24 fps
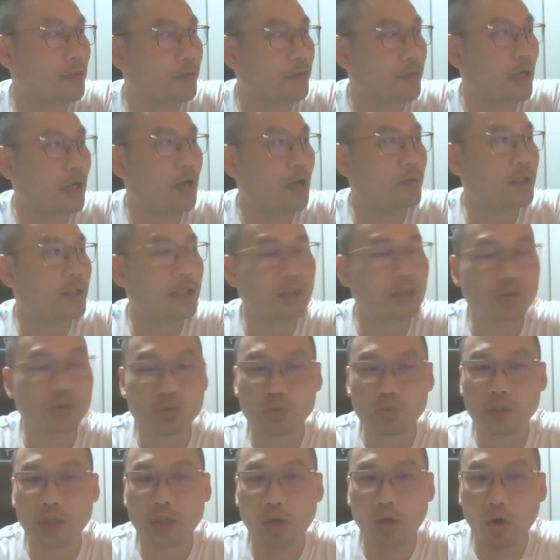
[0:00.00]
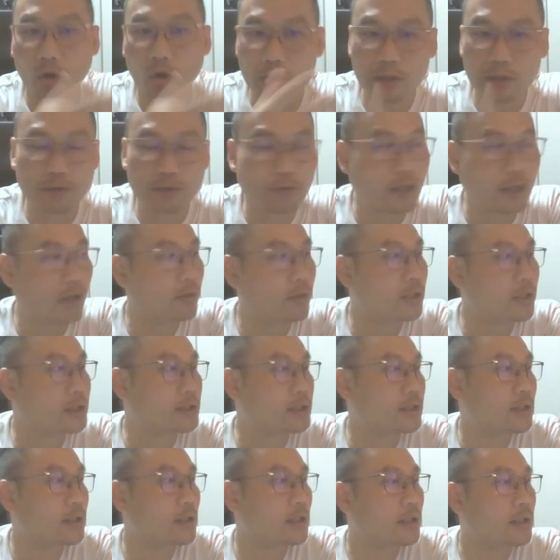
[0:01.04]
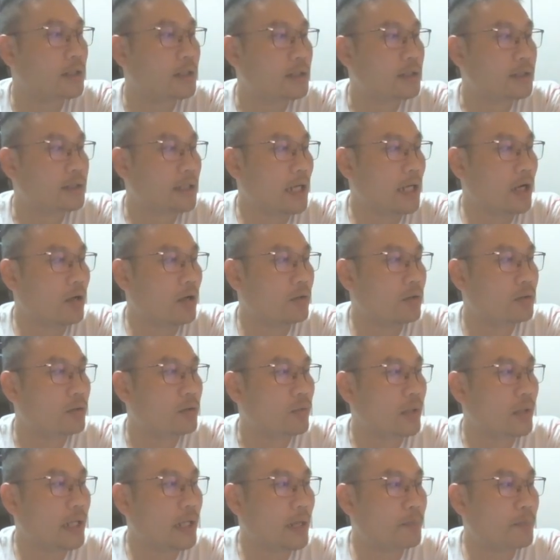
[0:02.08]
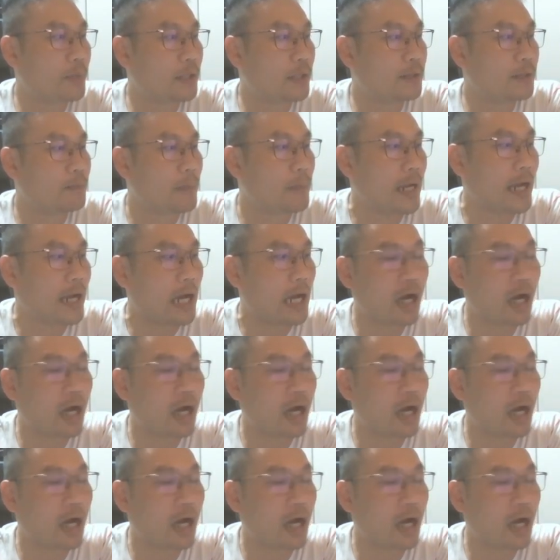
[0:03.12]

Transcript: the flowers to the ordered flowers. Now, what happened? My